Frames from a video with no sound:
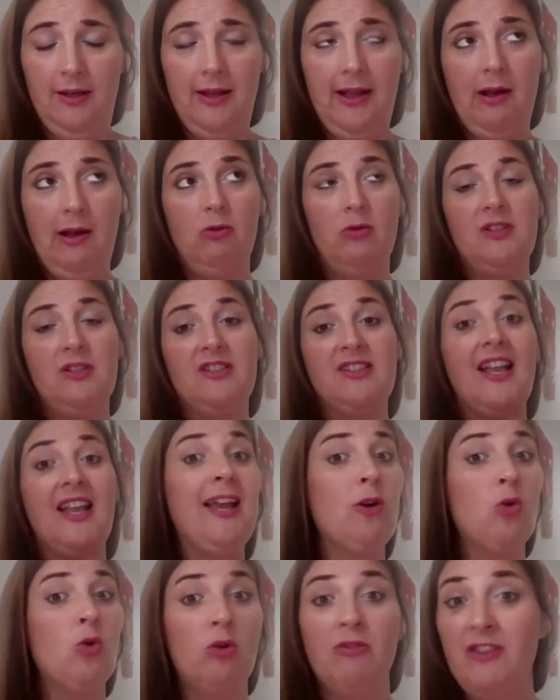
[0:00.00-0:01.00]
Now,
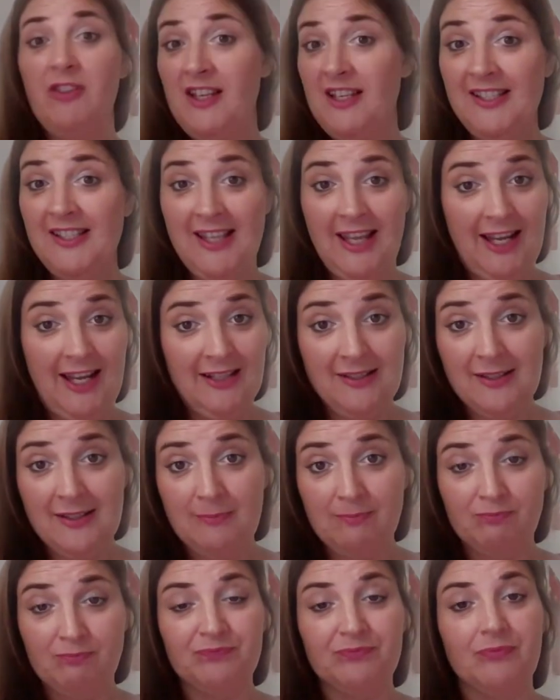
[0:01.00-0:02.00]
saying all of these
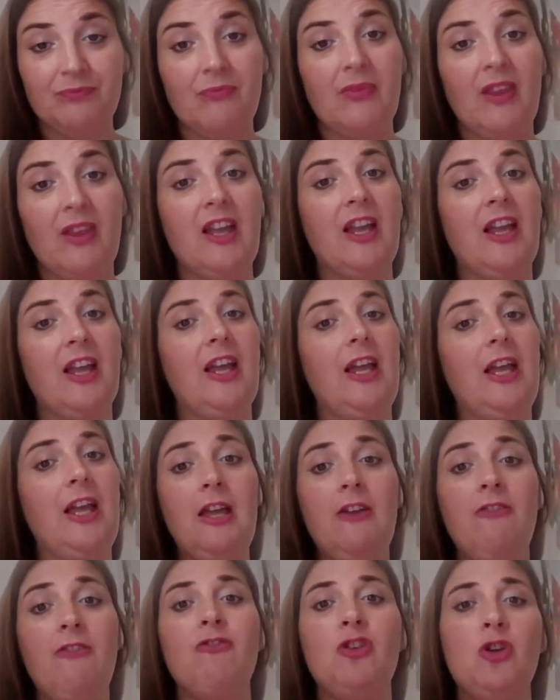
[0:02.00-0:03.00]
things,
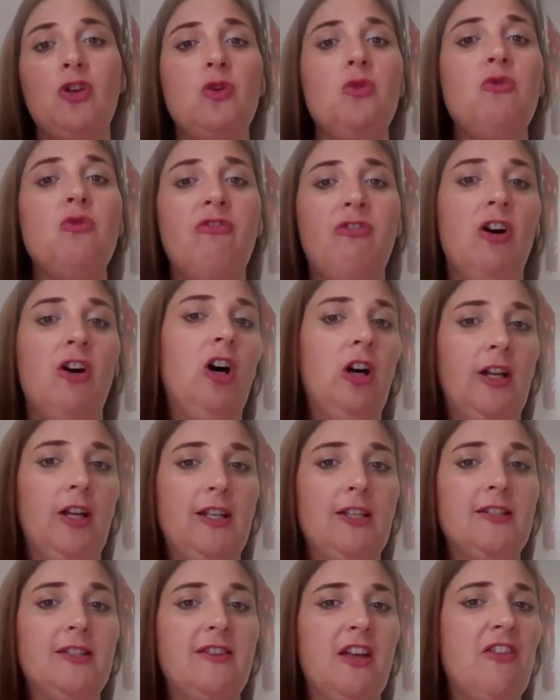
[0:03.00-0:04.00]
if you
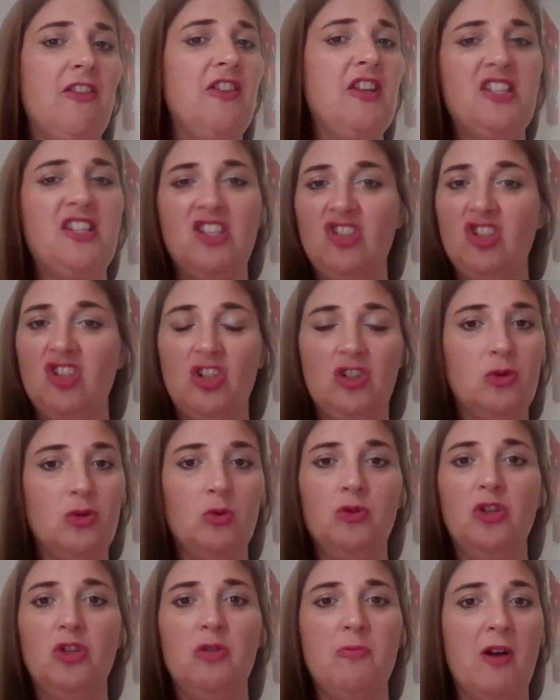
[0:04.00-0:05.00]
find that this is just
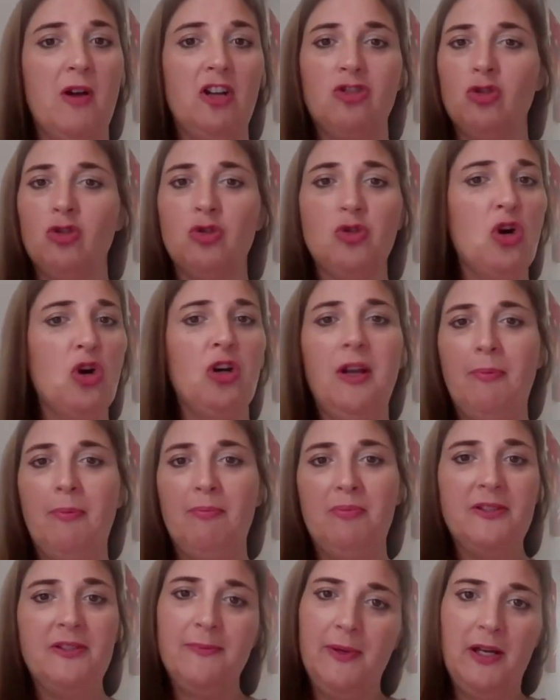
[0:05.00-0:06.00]
all too much, you're not a
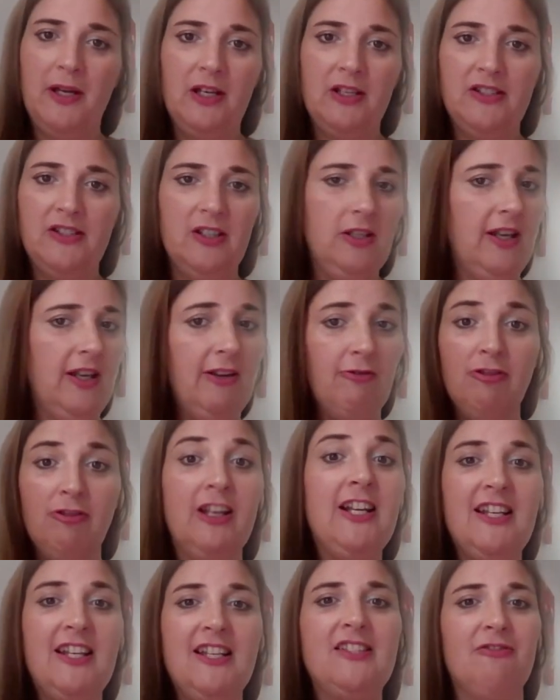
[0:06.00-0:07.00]
numbers person, it
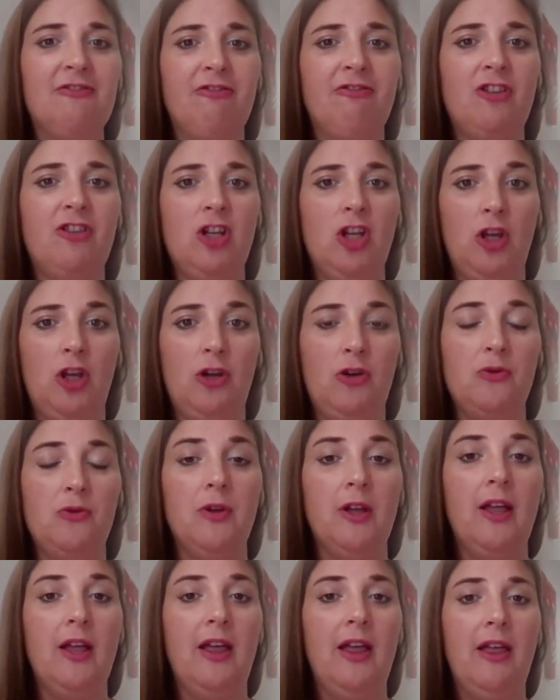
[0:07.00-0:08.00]
really isn't for you,
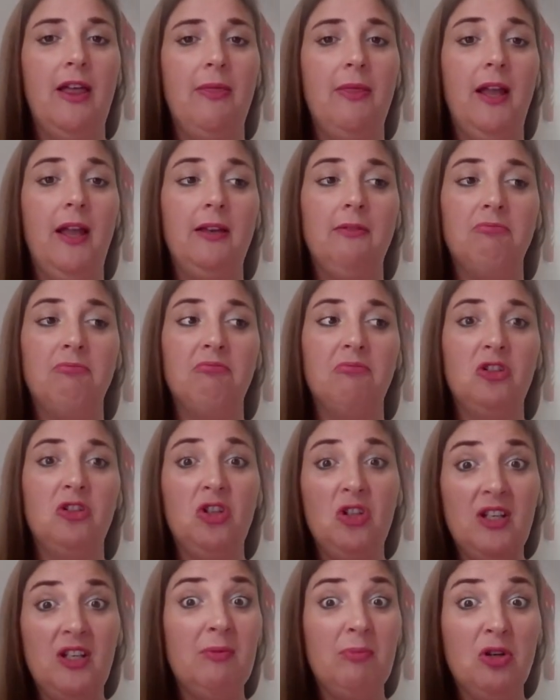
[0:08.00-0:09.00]
then
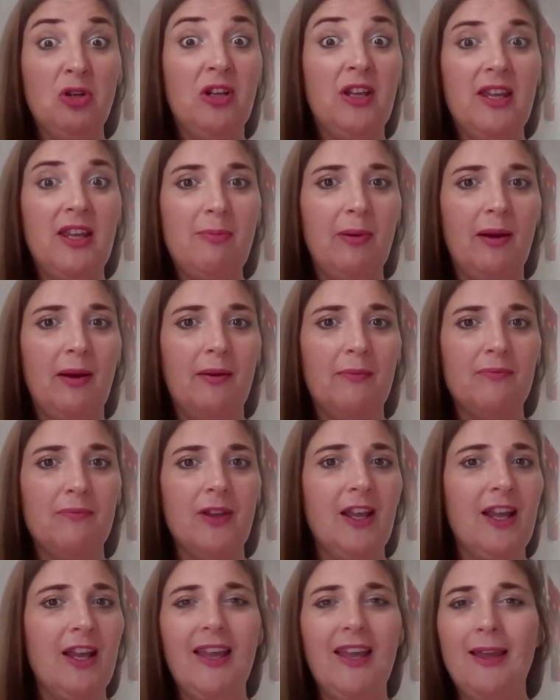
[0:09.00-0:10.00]
you need a bookkeeper.
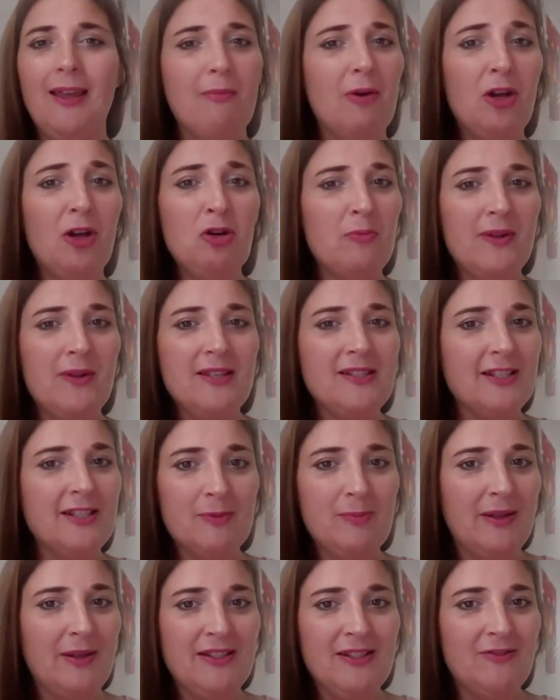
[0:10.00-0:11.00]
It might not be as
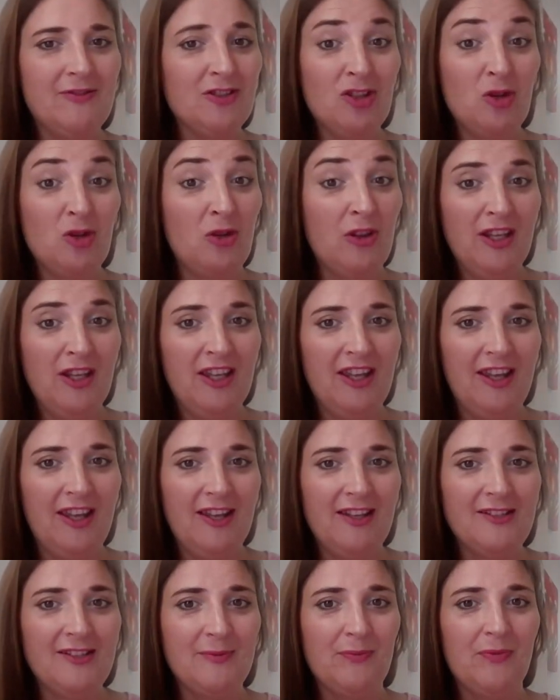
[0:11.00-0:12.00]
expensive as you think it
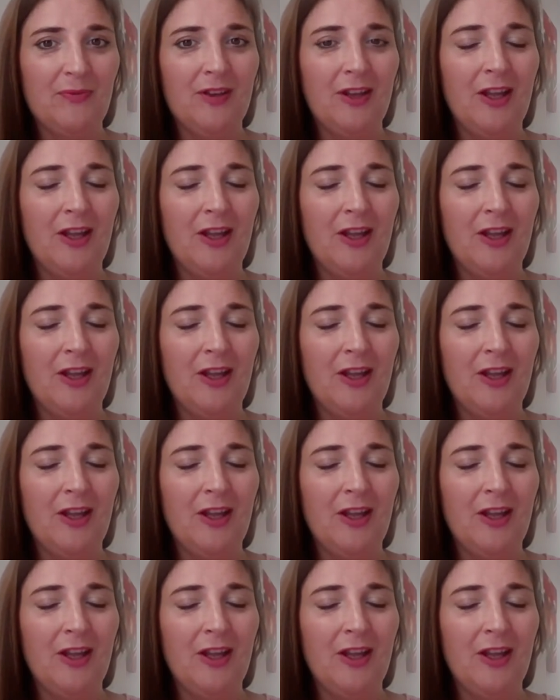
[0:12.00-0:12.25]
is.